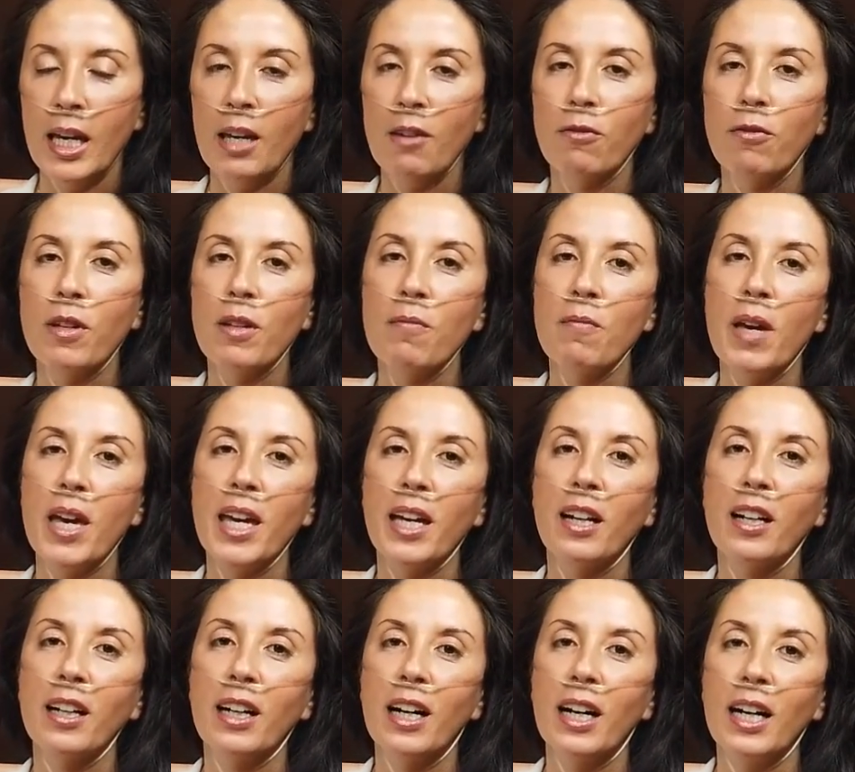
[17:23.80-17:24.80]
if we
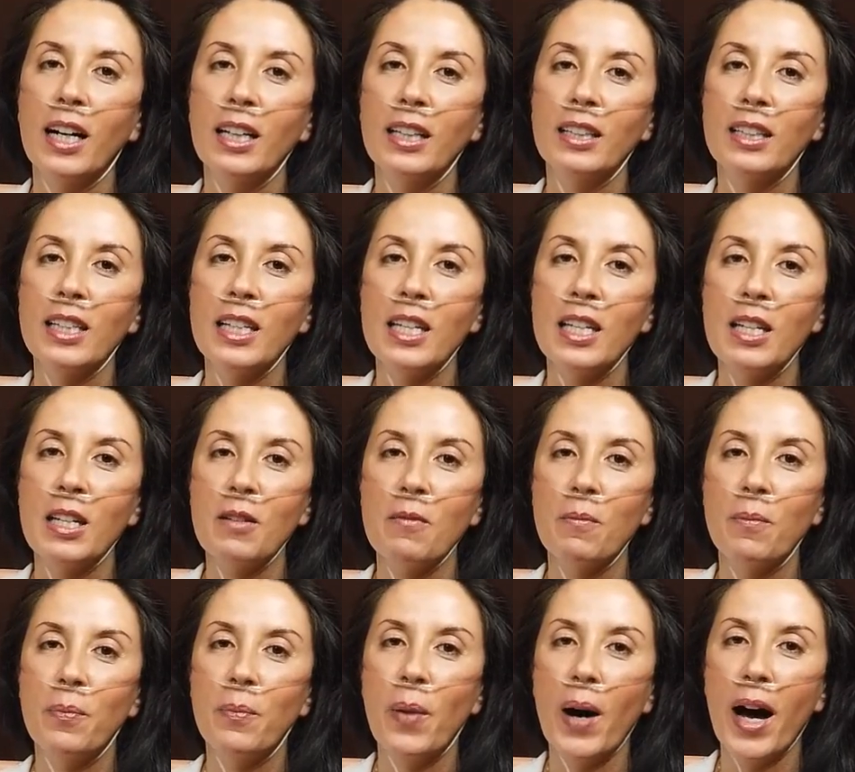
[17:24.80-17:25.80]
make the
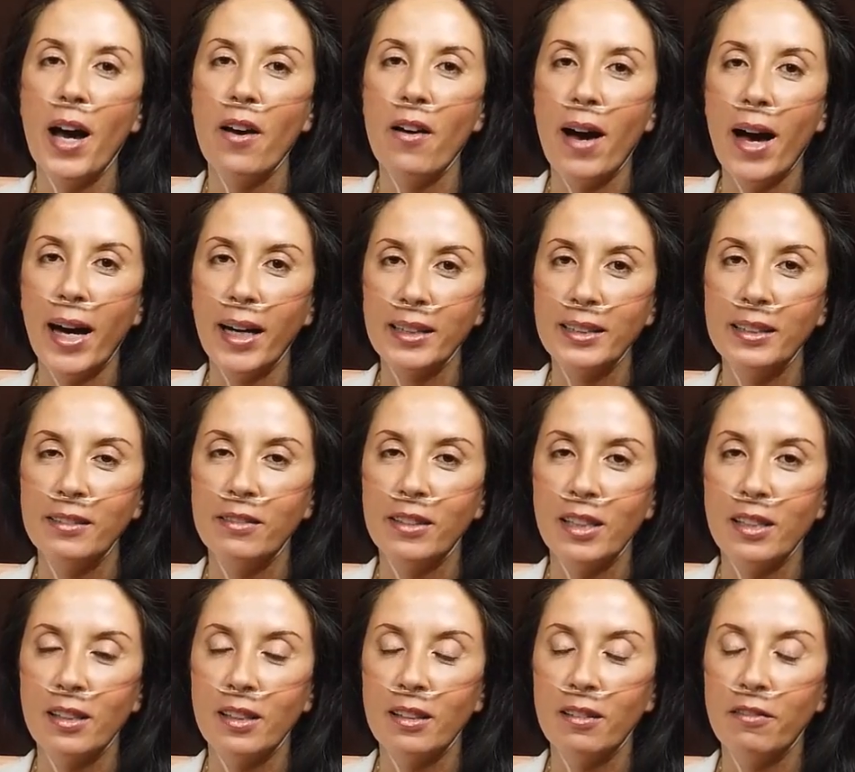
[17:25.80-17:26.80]

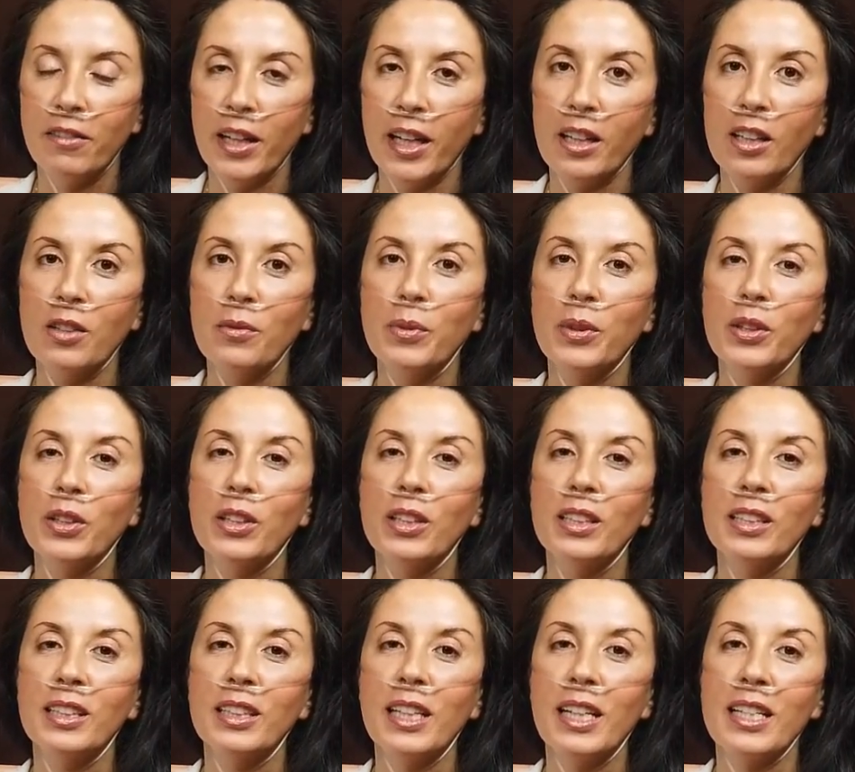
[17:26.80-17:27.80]
bioactivator
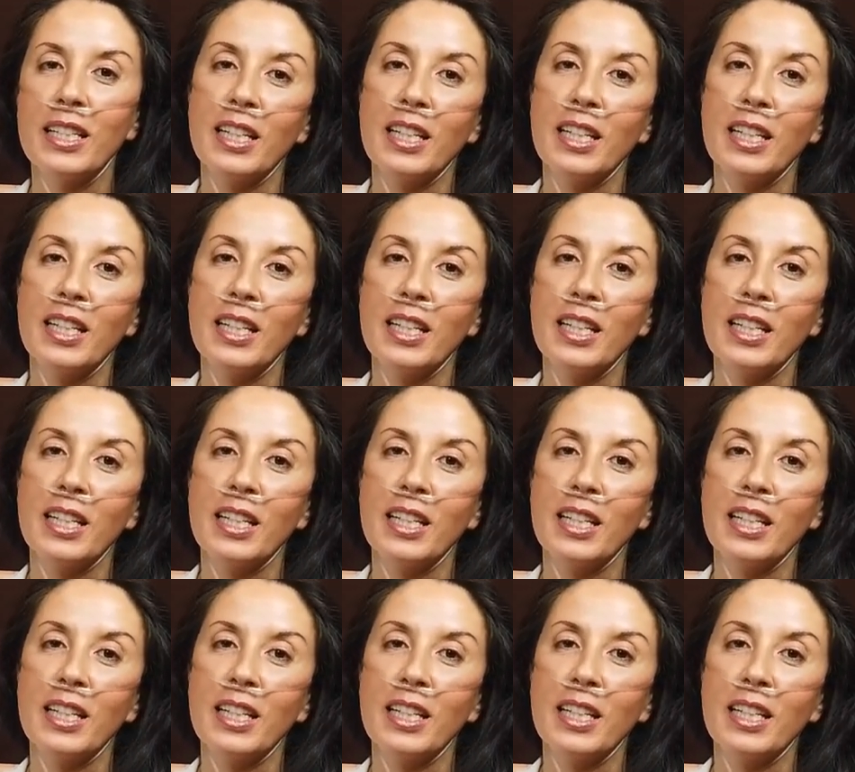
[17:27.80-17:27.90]
available,